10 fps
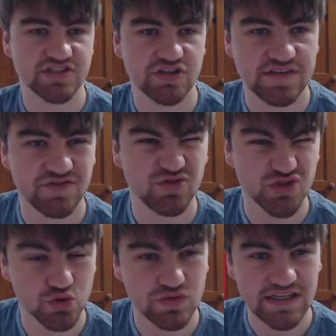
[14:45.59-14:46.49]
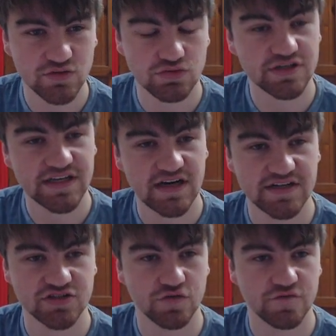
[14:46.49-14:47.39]
So if you do need a rookie,
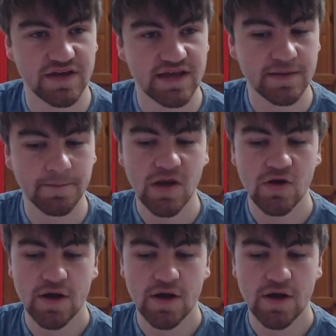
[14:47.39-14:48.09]
I'd go for him,